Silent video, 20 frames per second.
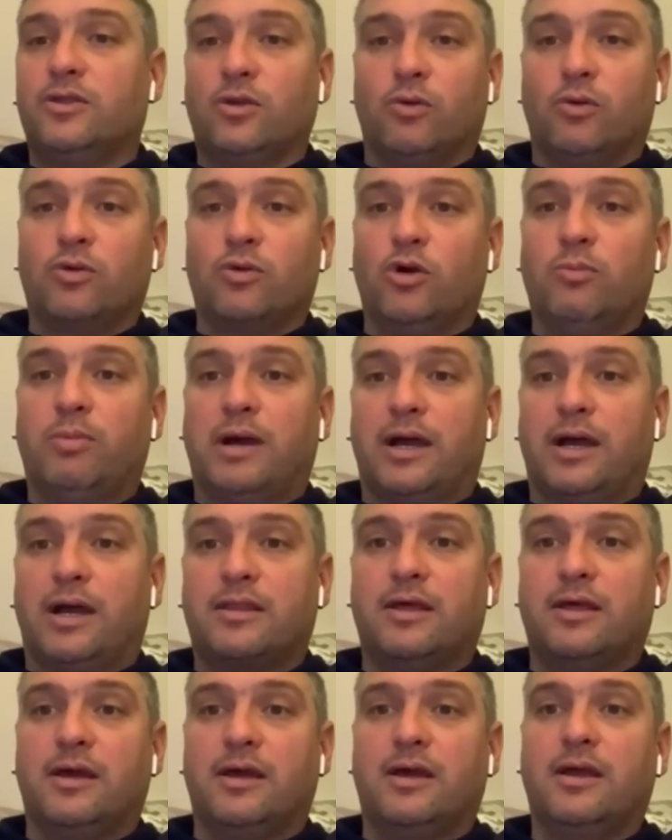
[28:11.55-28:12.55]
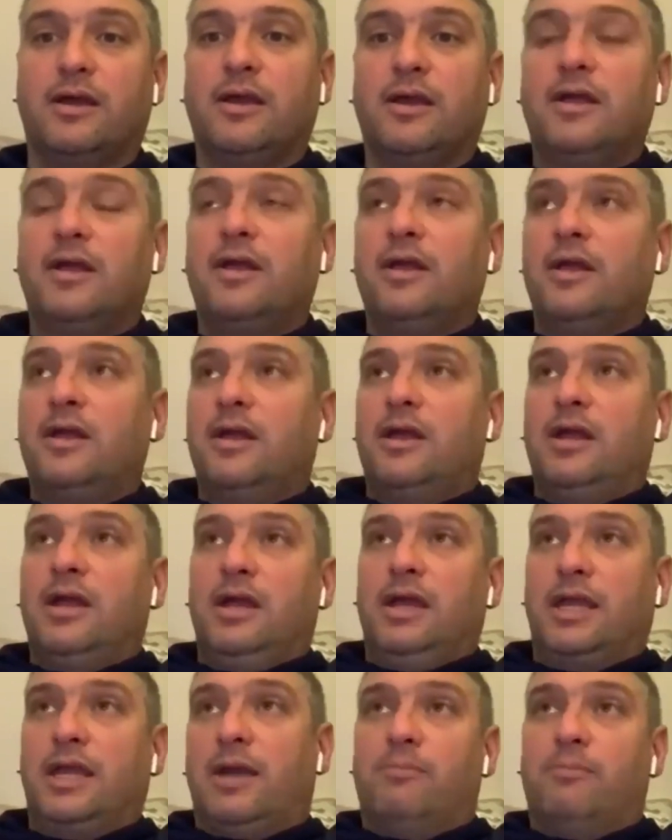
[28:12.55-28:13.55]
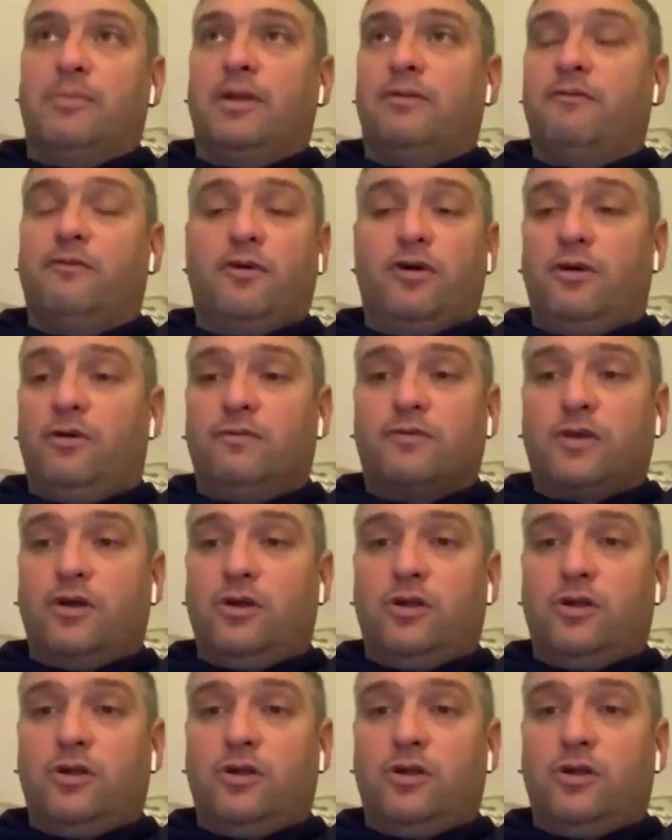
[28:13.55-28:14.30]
Don't go back there. Kept me involved